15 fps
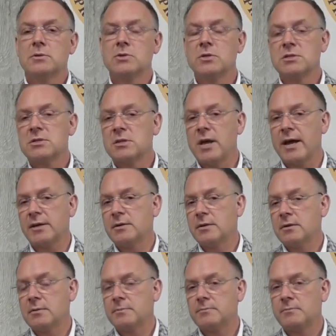So this slide
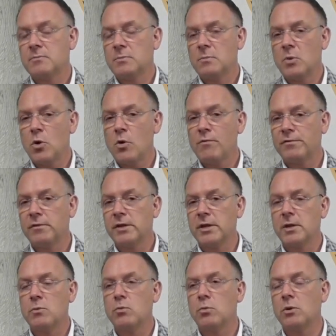
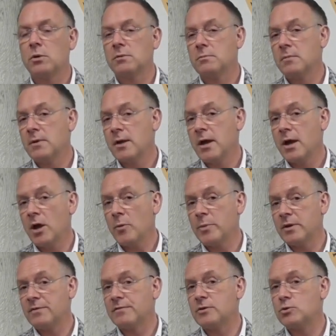hopefully will
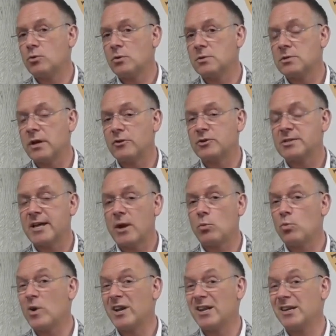help individuals
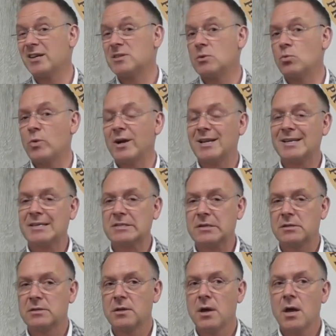understand what it is and what it
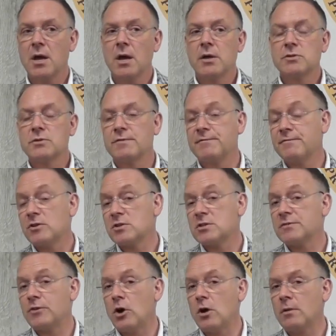isn't. So,
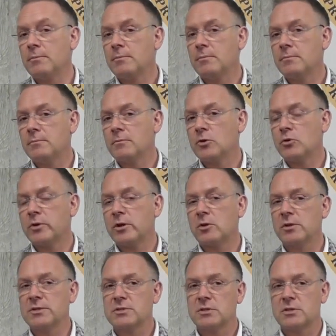first of all,
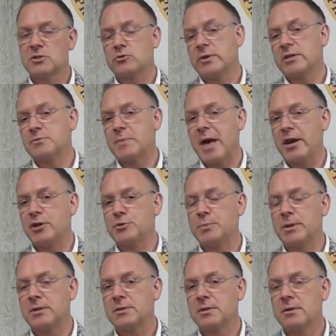critical incident stress
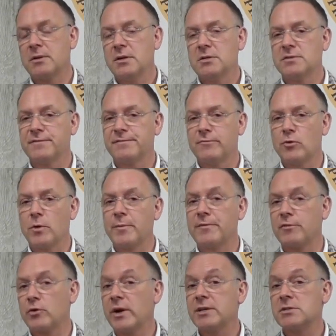management is a form
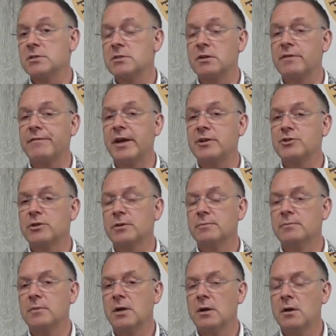of crisis intervention.
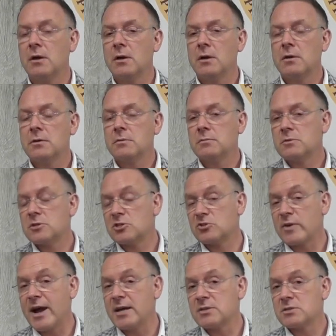
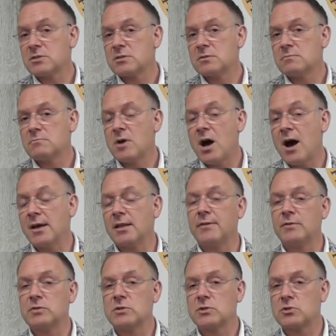Stress, high
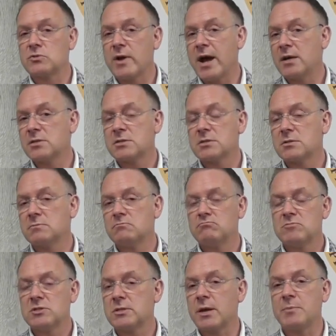levels of stress,
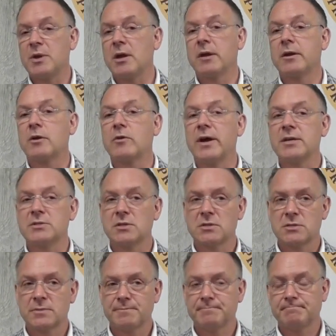is like being in a
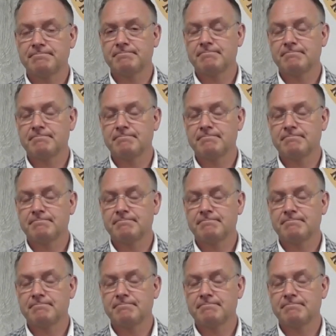crisis.